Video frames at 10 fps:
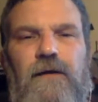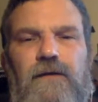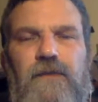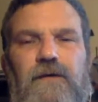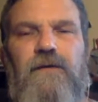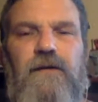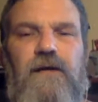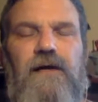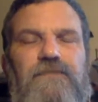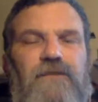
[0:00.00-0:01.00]
Good
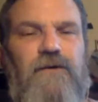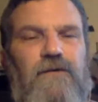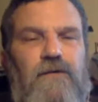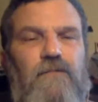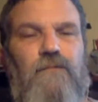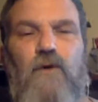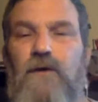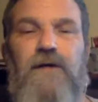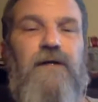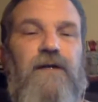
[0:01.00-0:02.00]
afternoon,
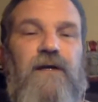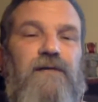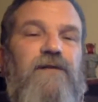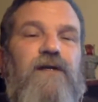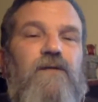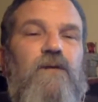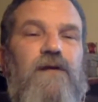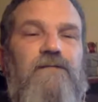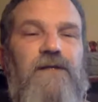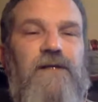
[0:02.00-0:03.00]
morning, evening,
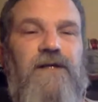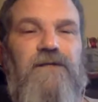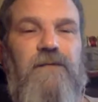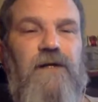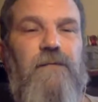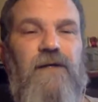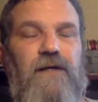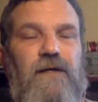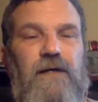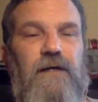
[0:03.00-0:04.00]
whatever the case may
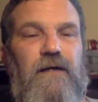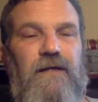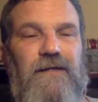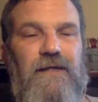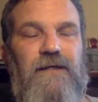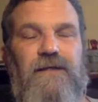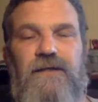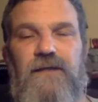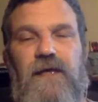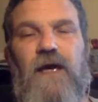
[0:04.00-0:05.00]
be,
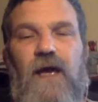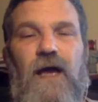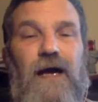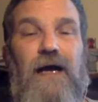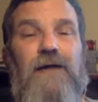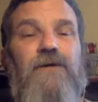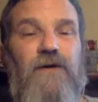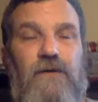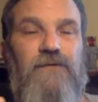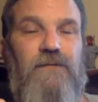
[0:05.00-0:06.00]
geeks. I'm
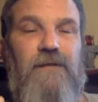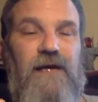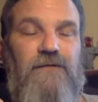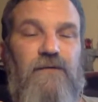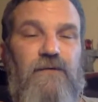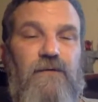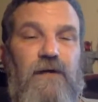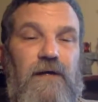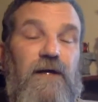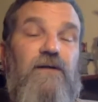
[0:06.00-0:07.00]
your host, Matthew
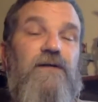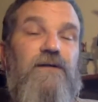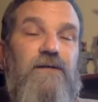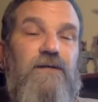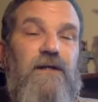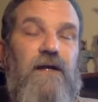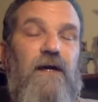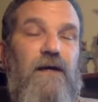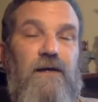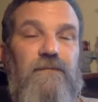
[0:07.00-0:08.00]
Harris,
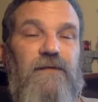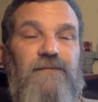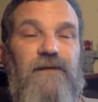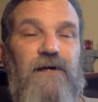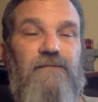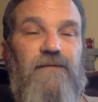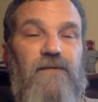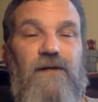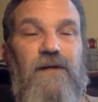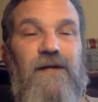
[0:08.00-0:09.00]
if you have to know
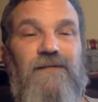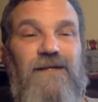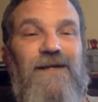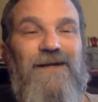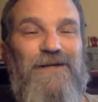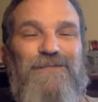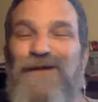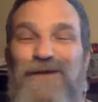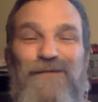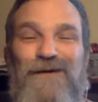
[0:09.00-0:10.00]
the last name, but
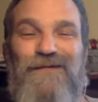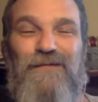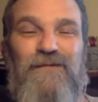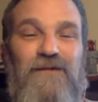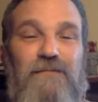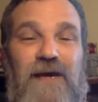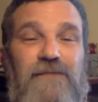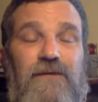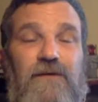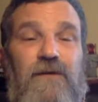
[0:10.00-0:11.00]
otherwise I'm just
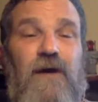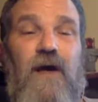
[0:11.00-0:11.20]
Matthew,